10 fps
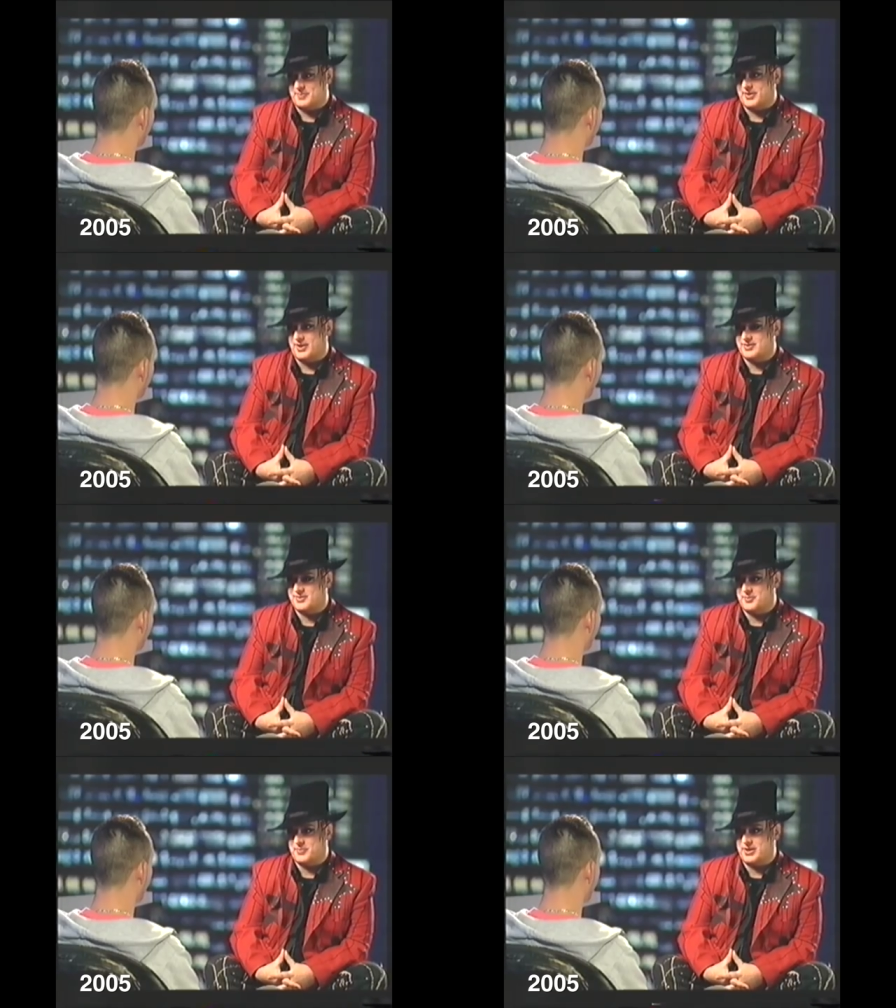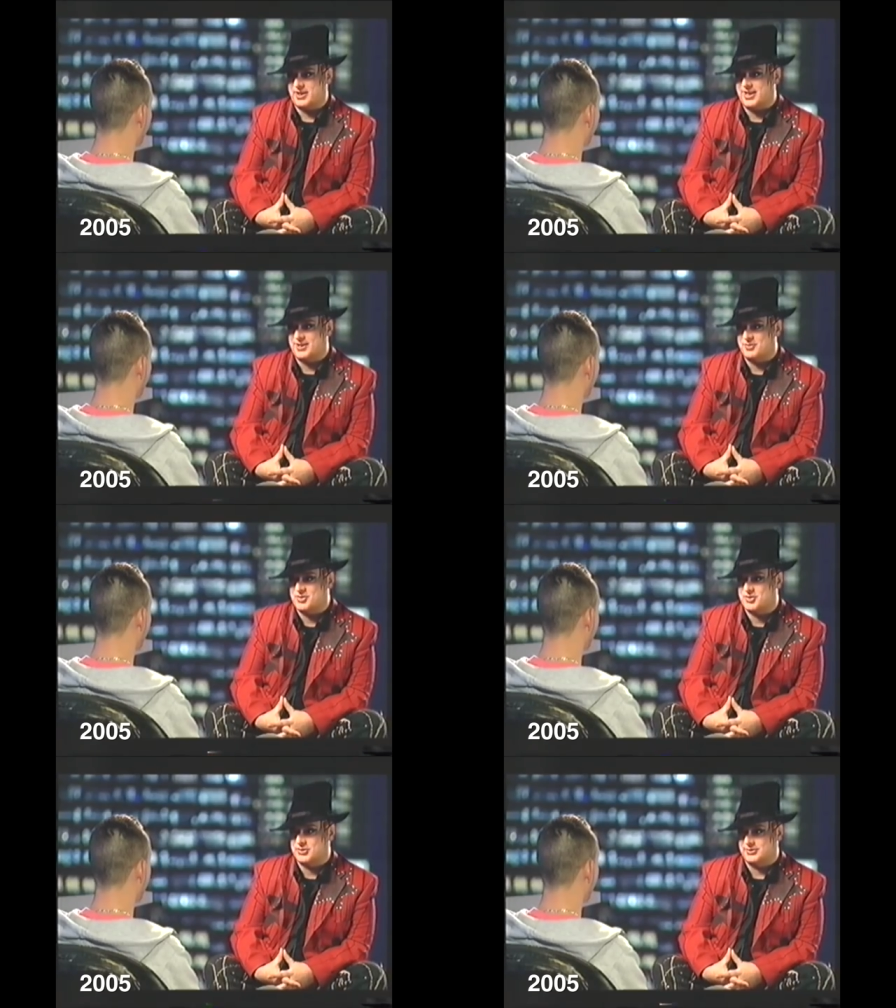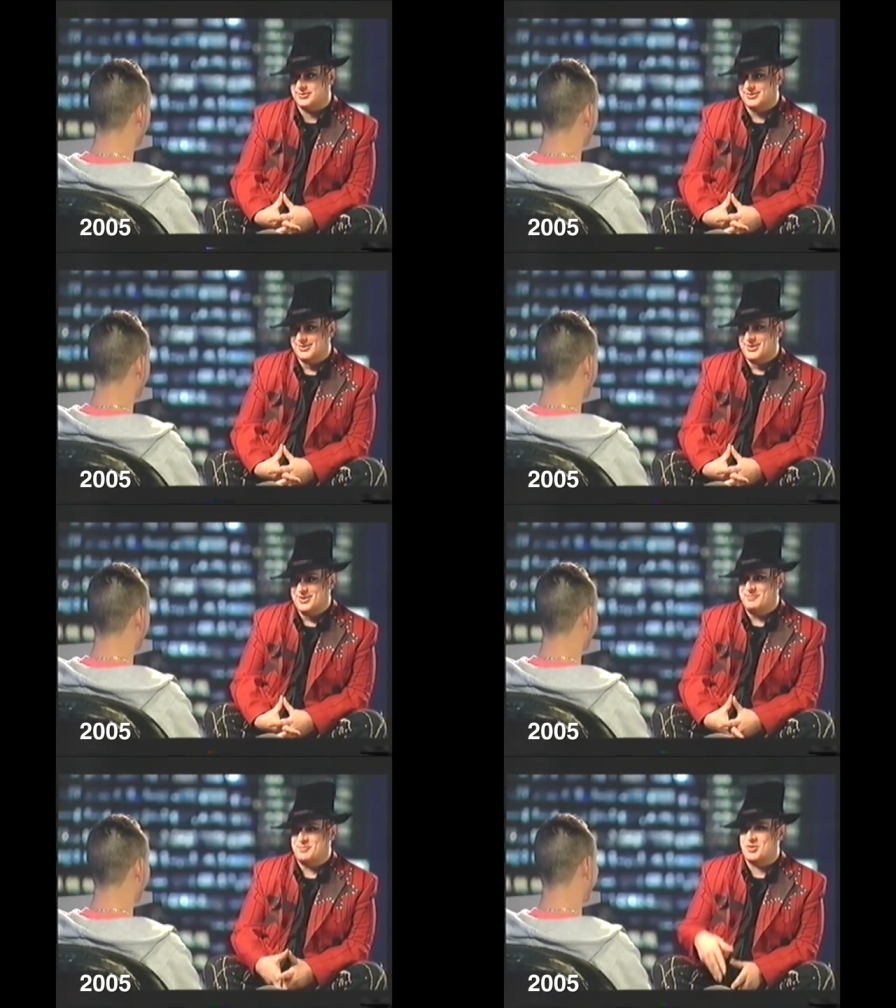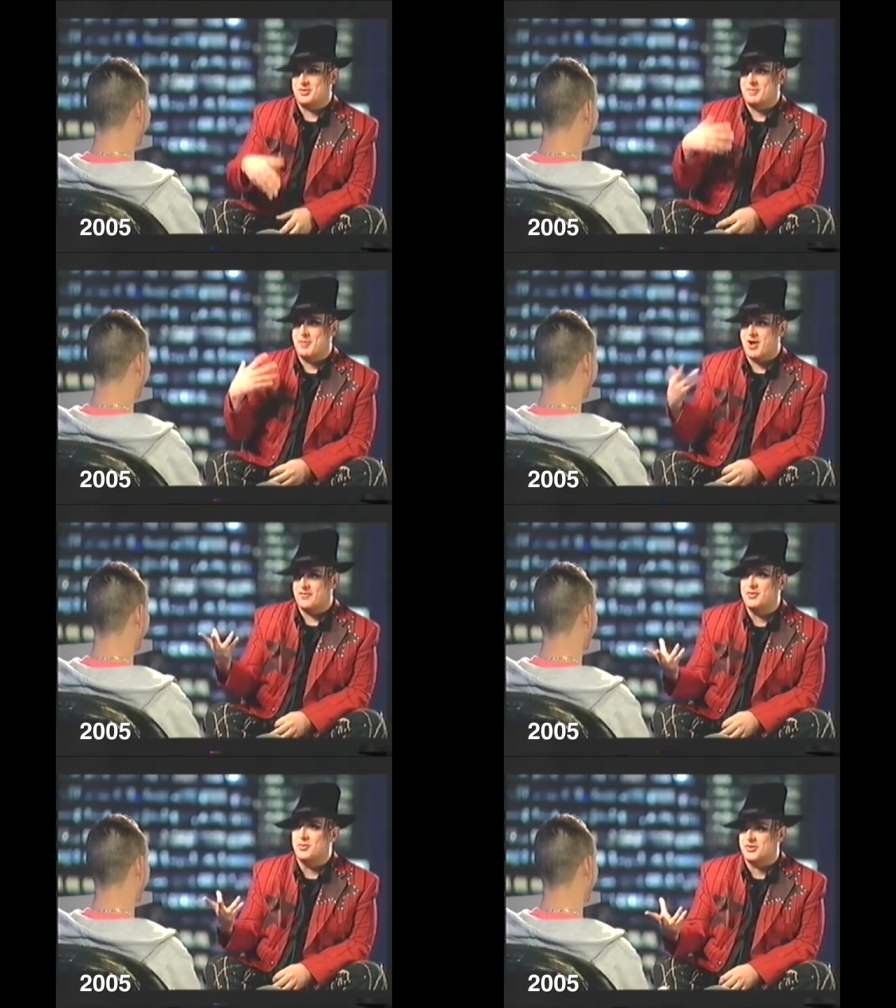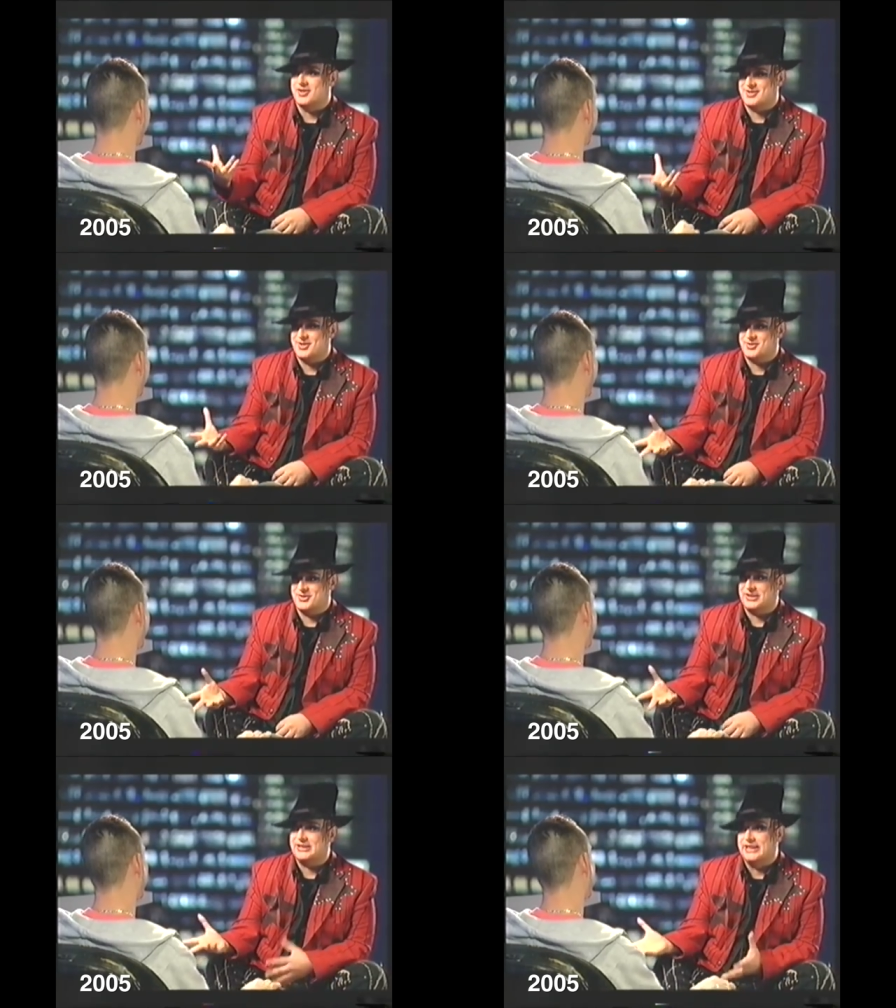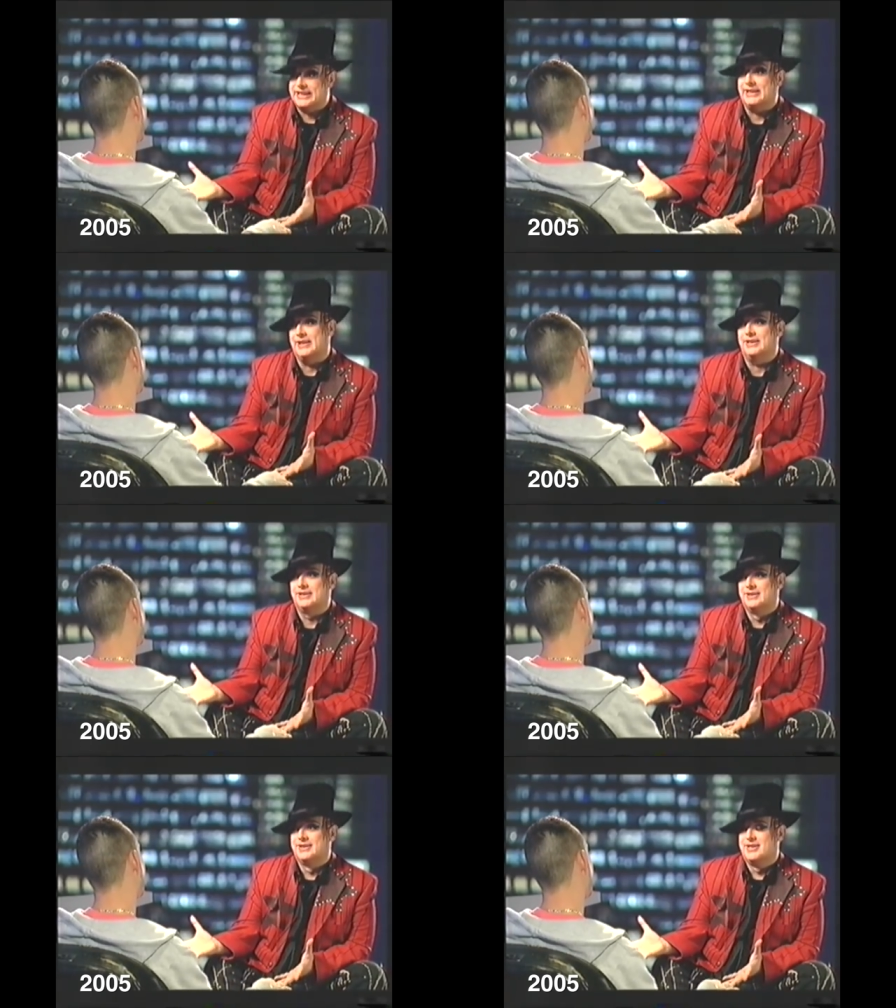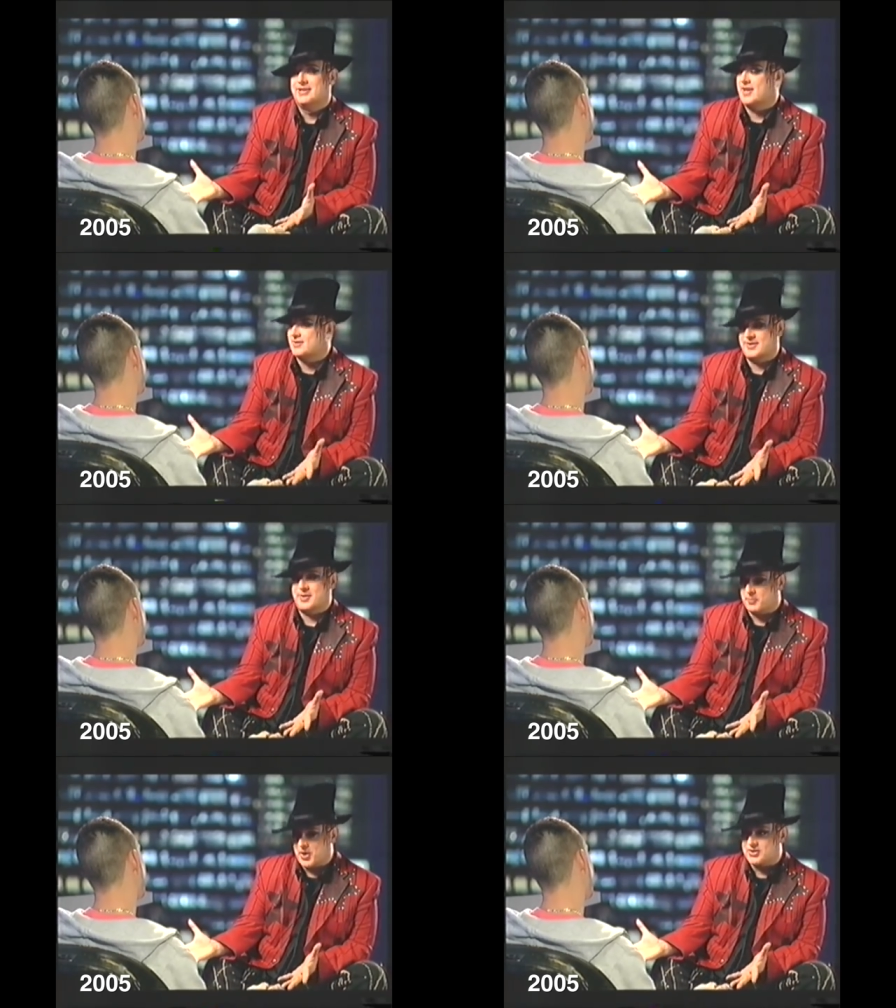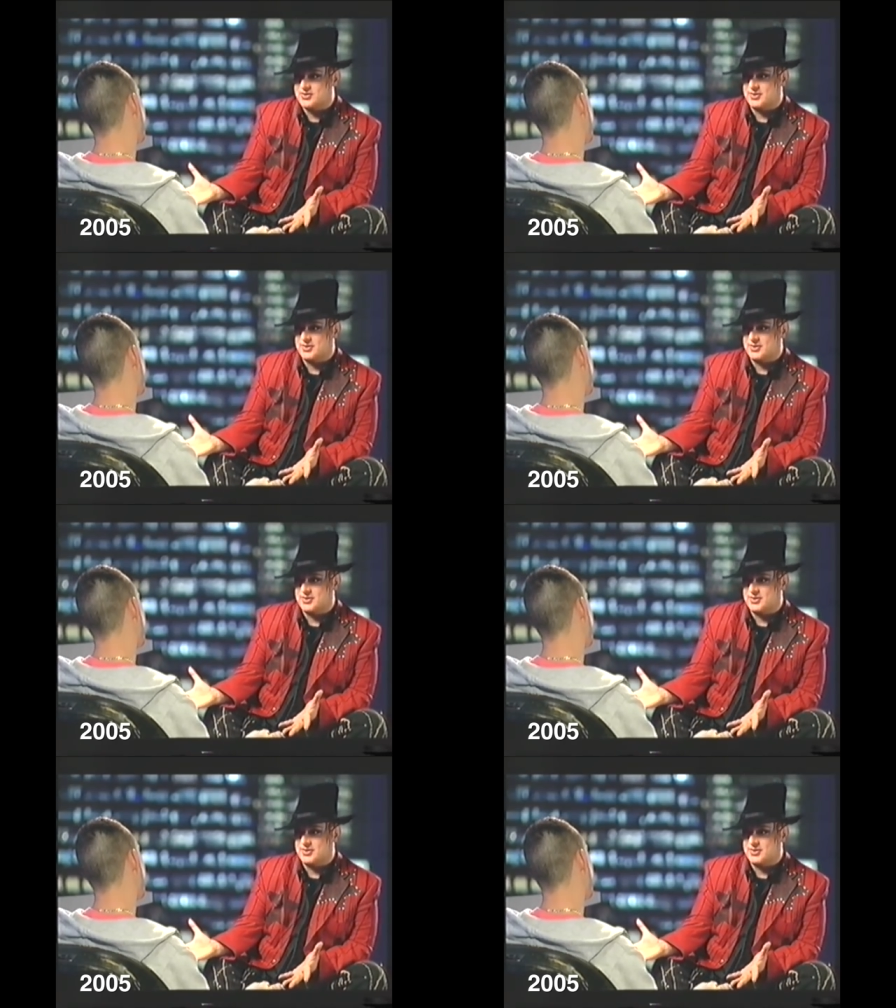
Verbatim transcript: a bit like sort of being a gay Christian, trying to be part of an organisation that clearly doesn't embrace